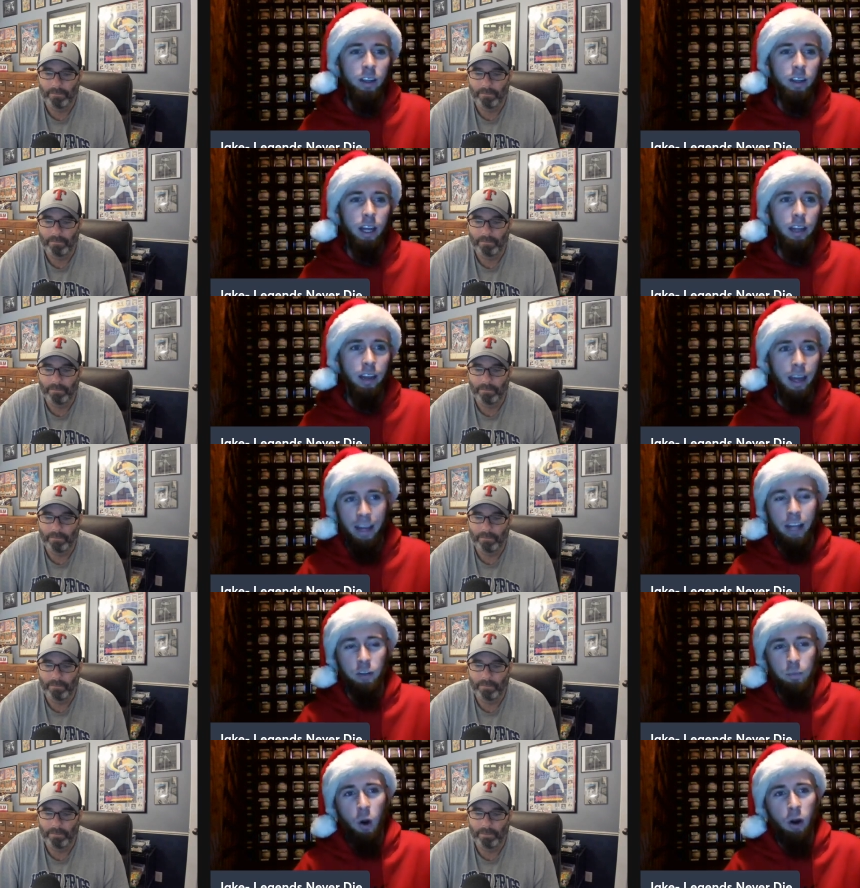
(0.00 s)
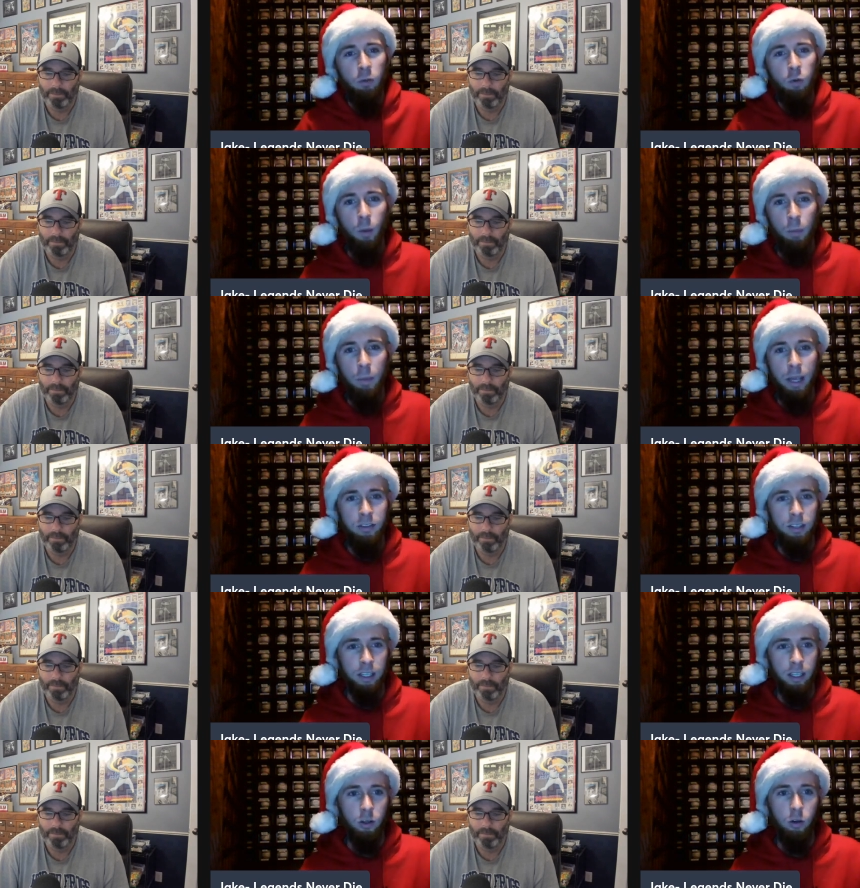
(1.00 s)
Speaker 1: And, and that's part of what
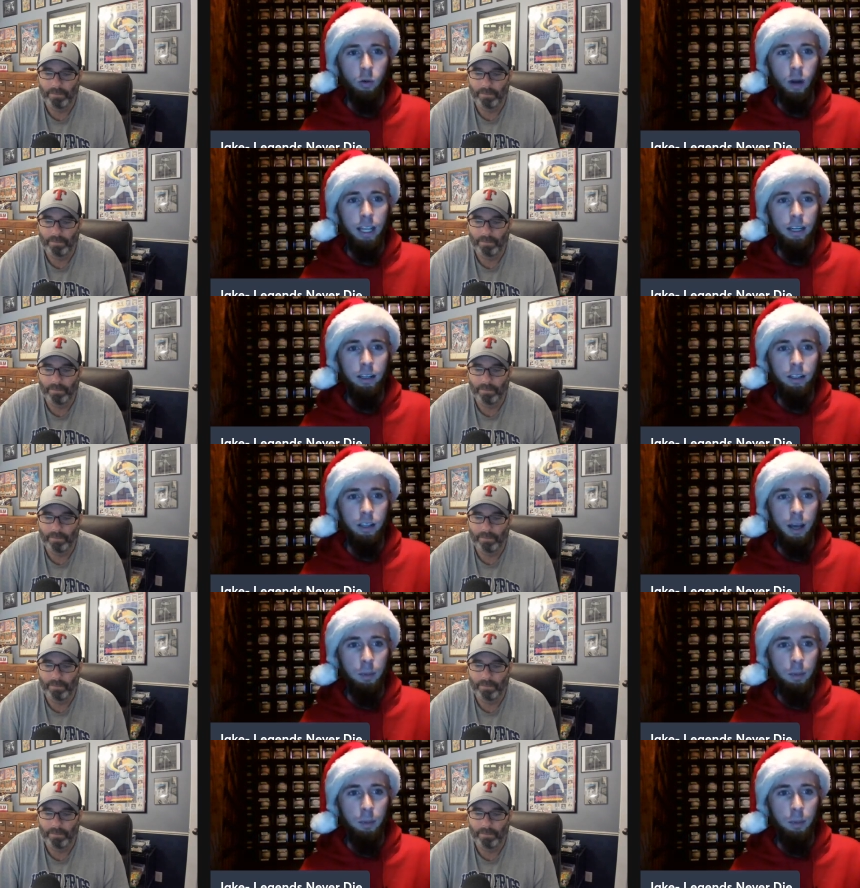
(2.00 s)
makes it great.